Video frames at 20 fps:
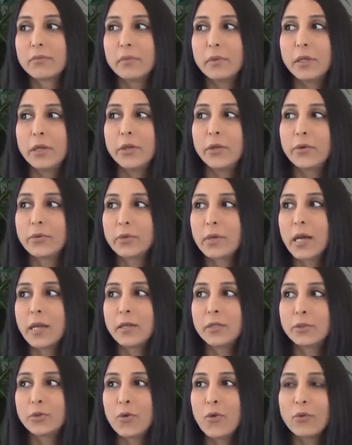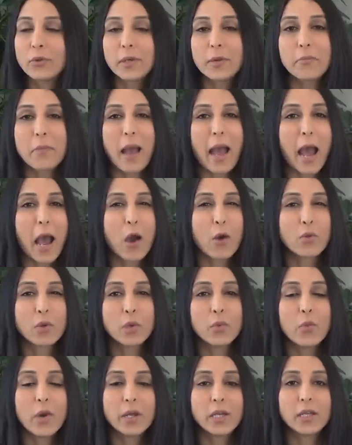you know, kind of told him how
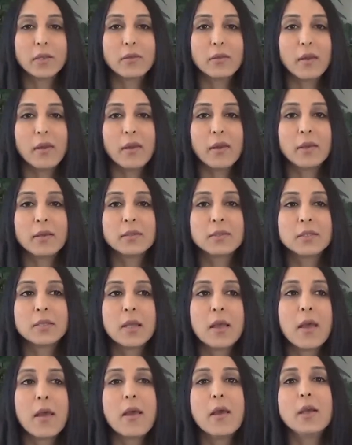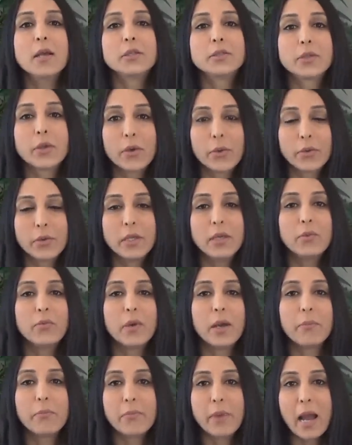we wanted things so he
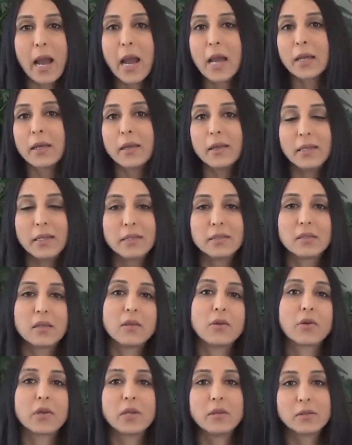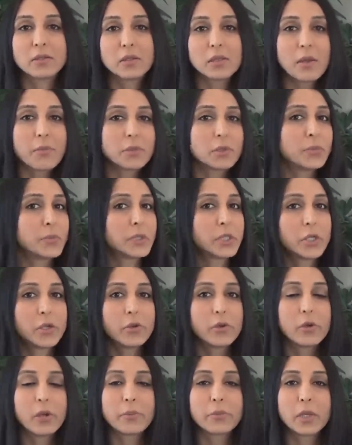went back and he said, okay, this is how much
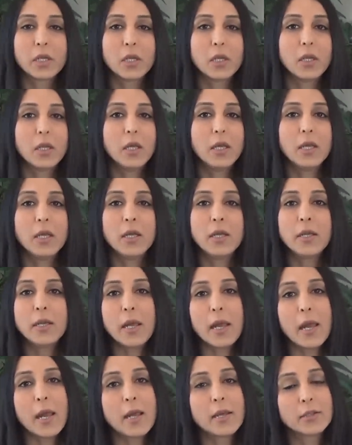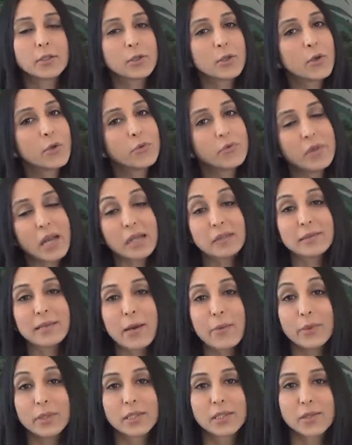material I'm gonna need. And so that's how it